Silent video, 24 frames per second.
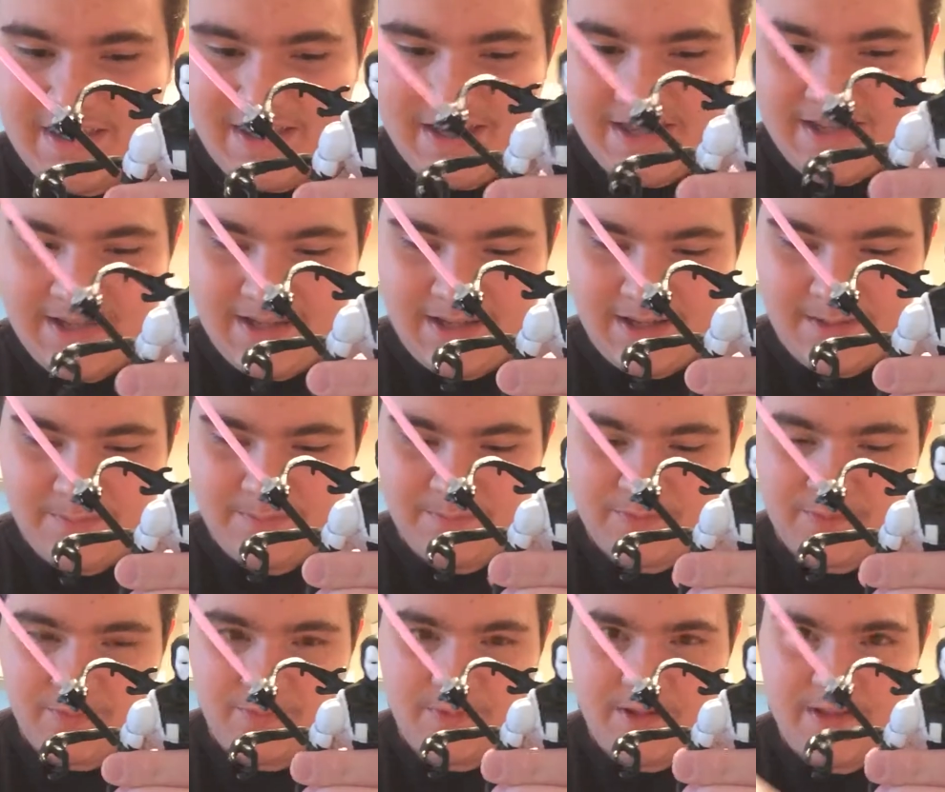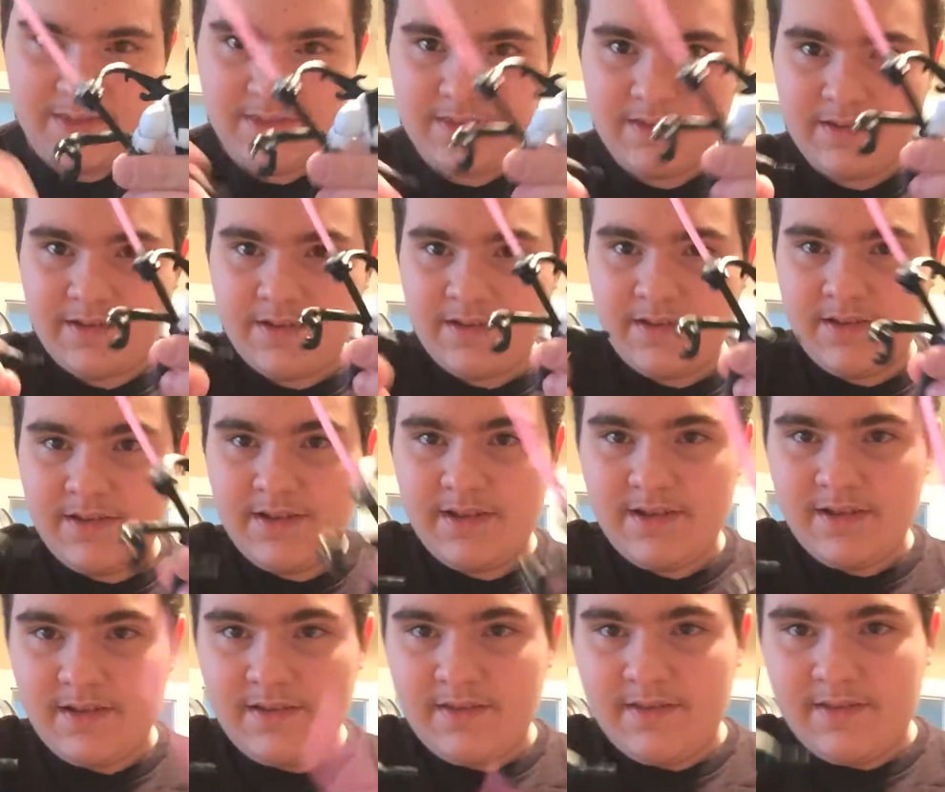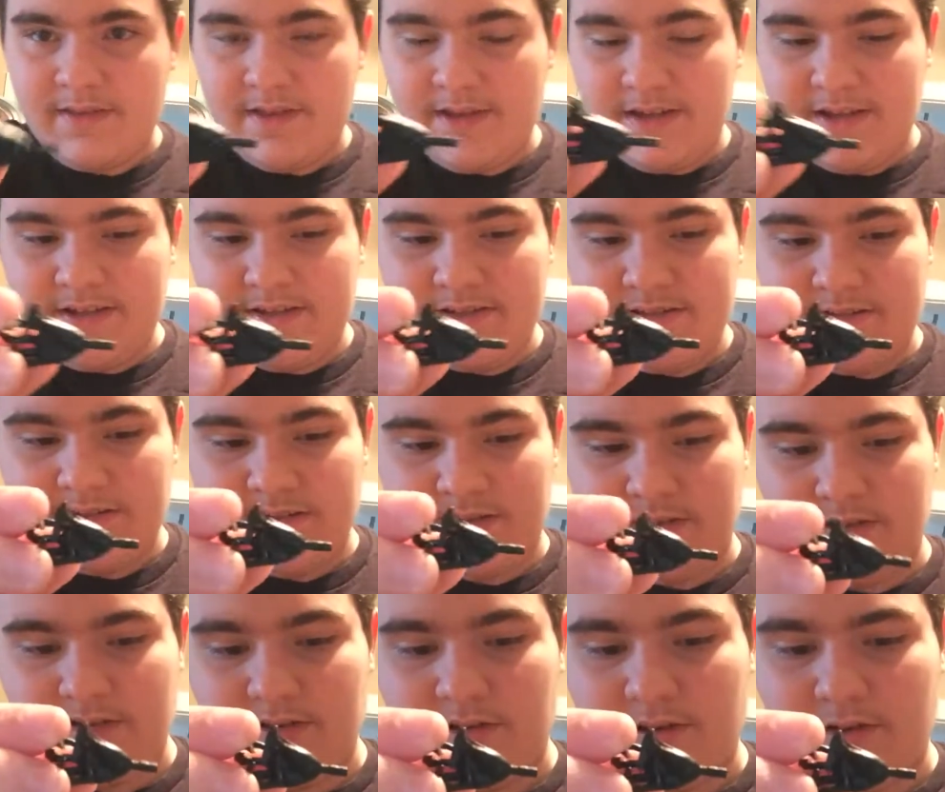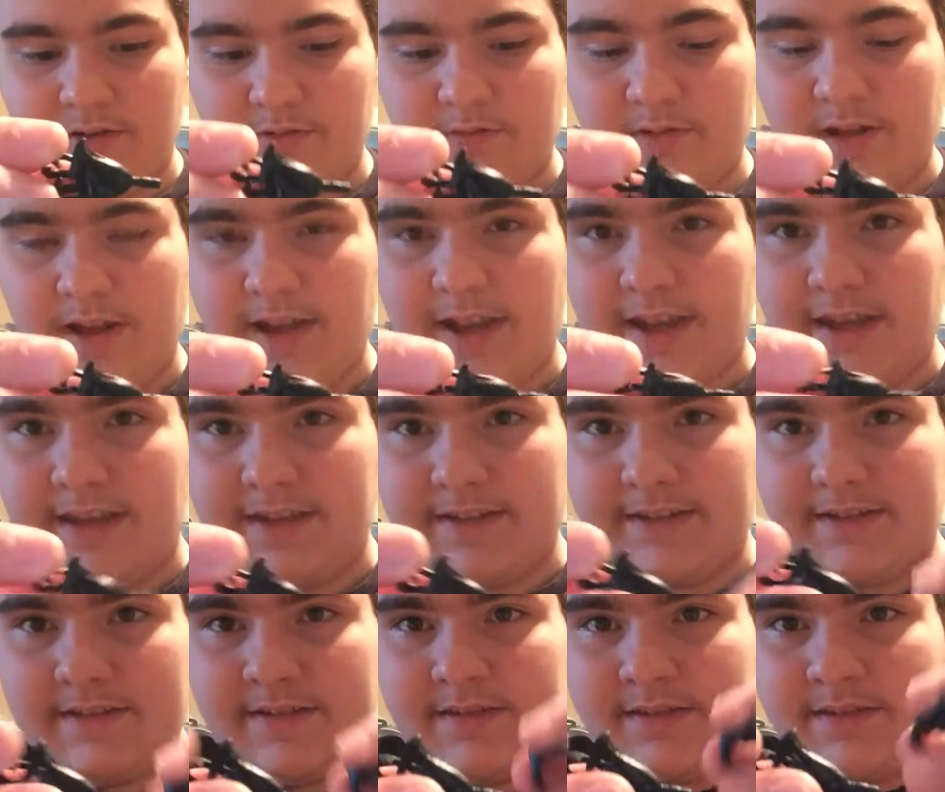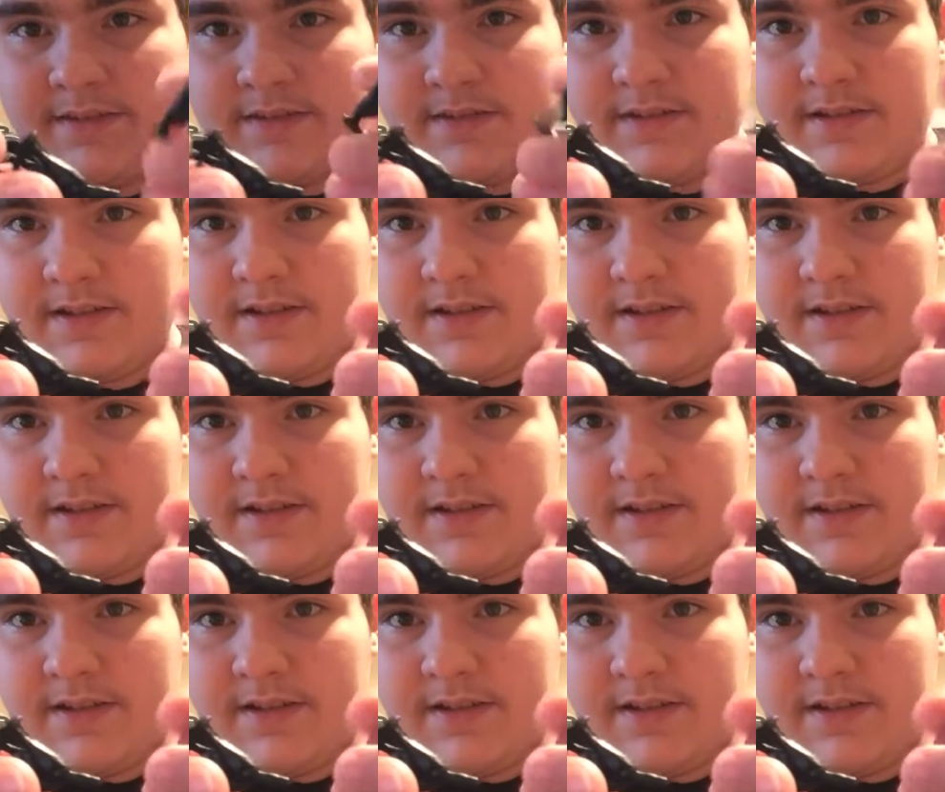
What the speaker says: He comes with these clawed hands.